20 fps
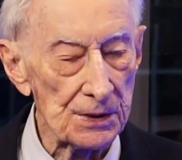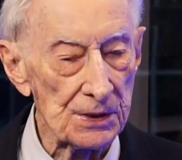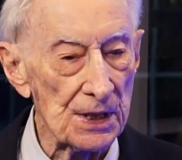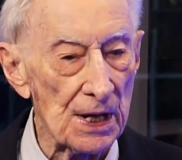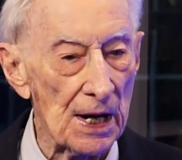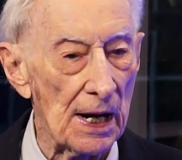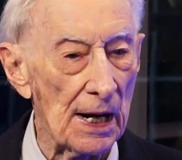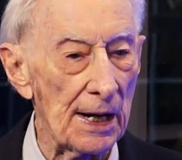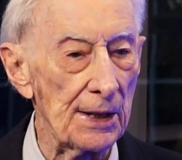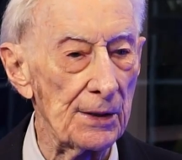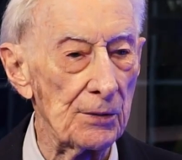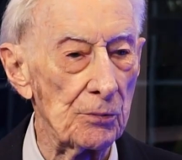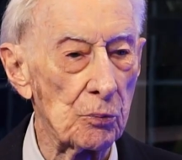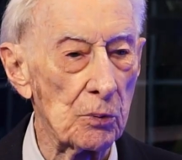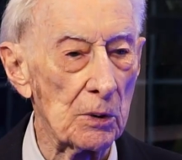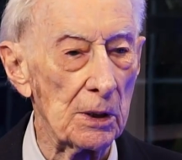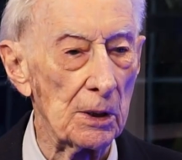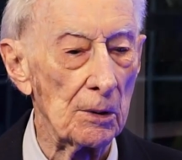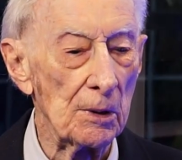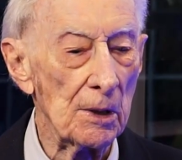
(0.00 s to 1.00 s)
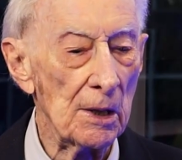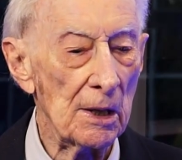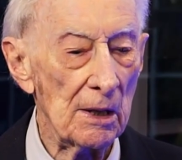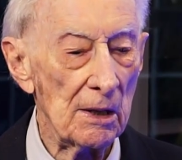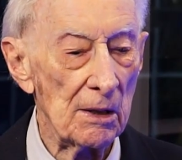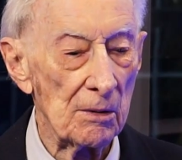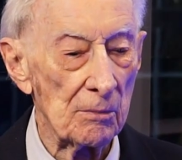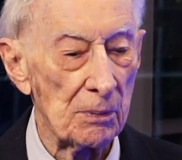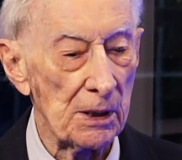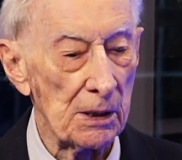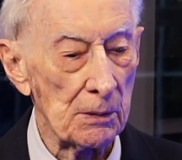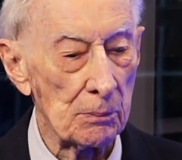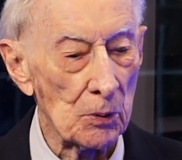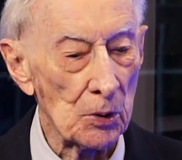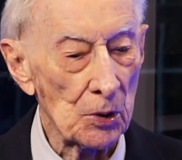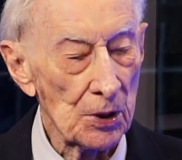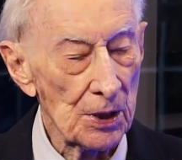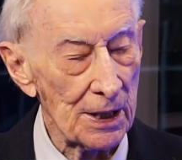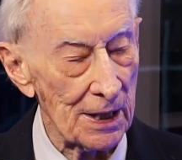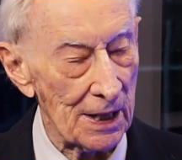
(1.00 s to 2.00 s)
side where
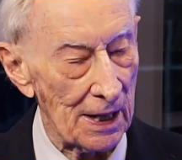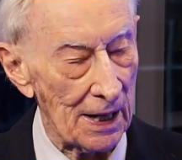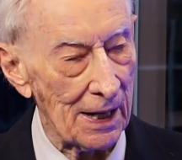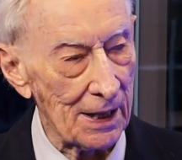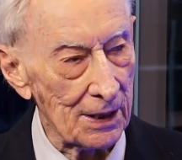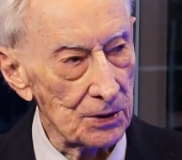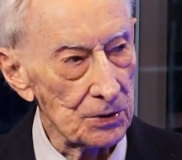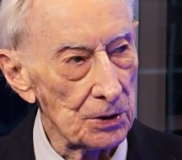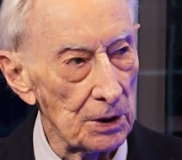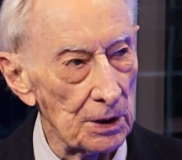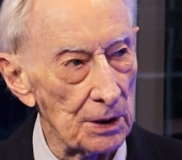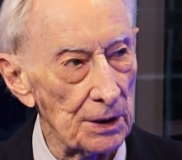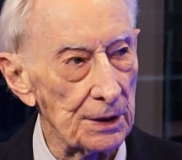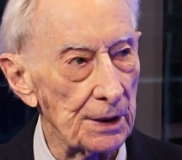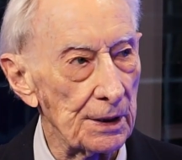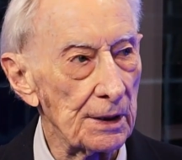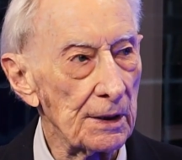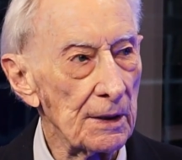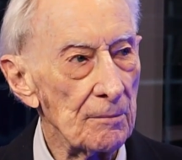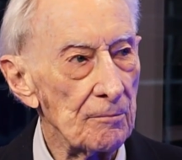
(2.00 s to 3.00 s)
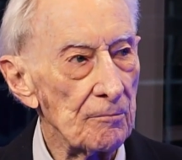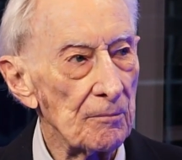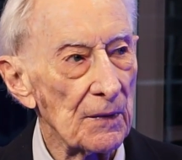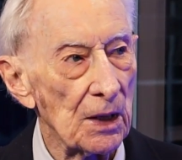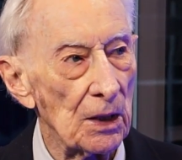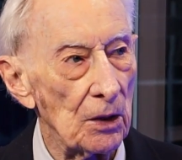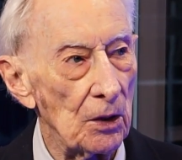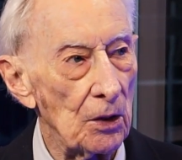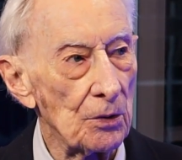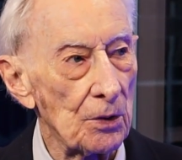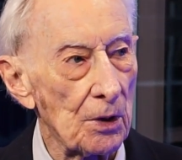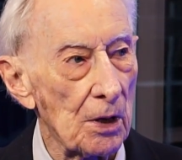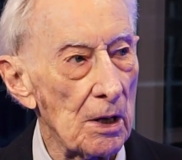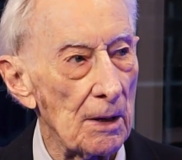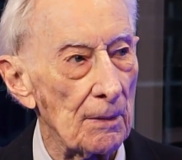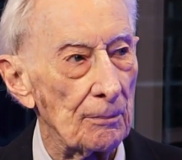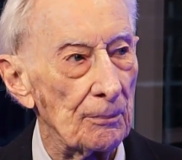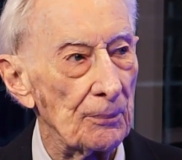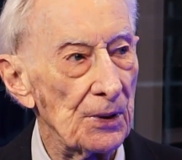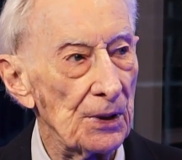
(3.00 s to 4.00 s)
people can actually look
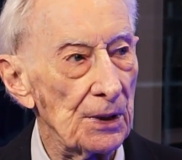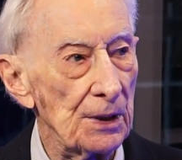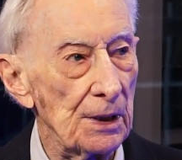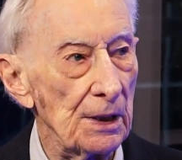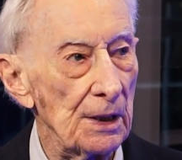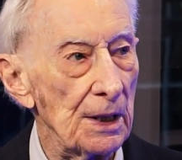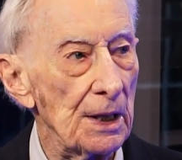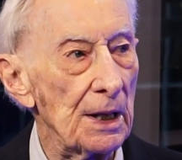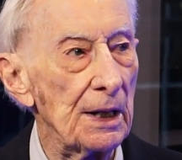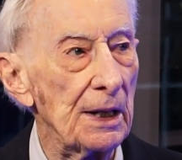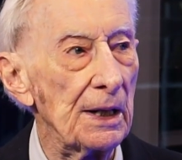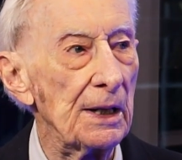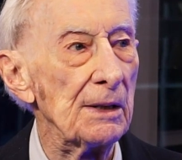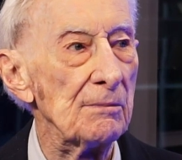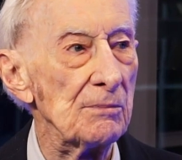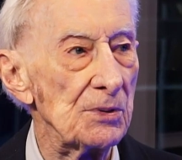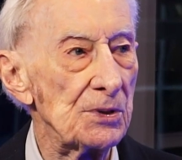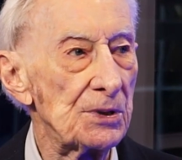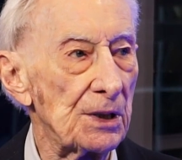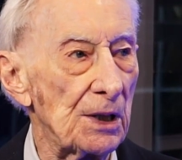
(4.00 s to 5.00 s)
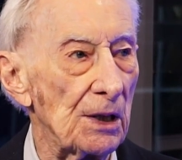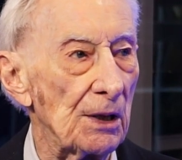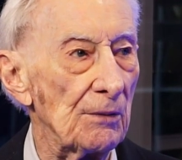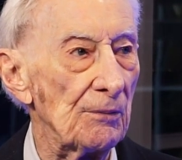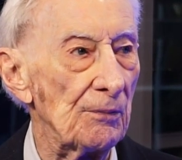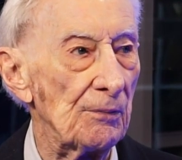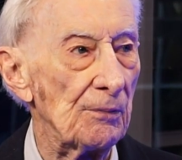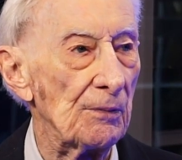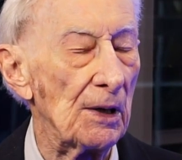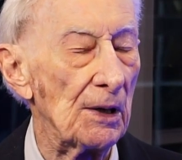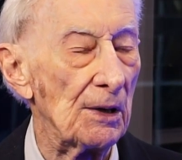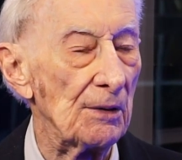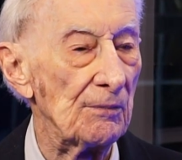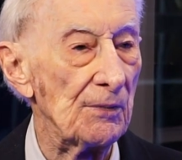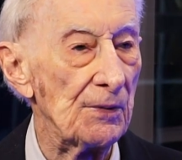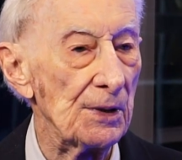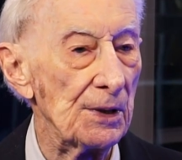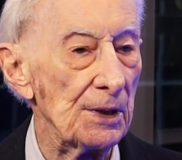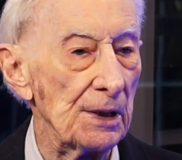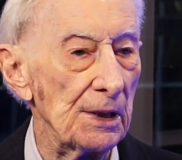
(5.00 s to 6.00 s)
up the names of
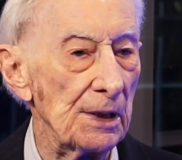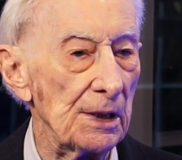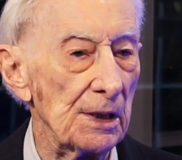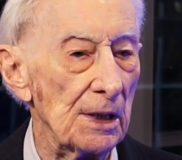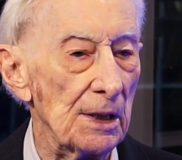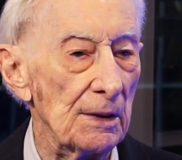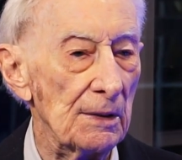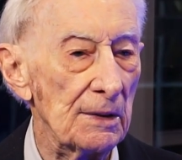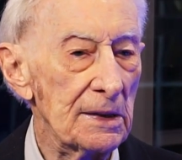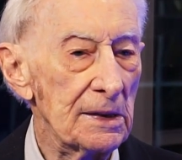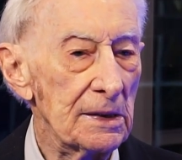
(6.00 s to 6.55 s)
the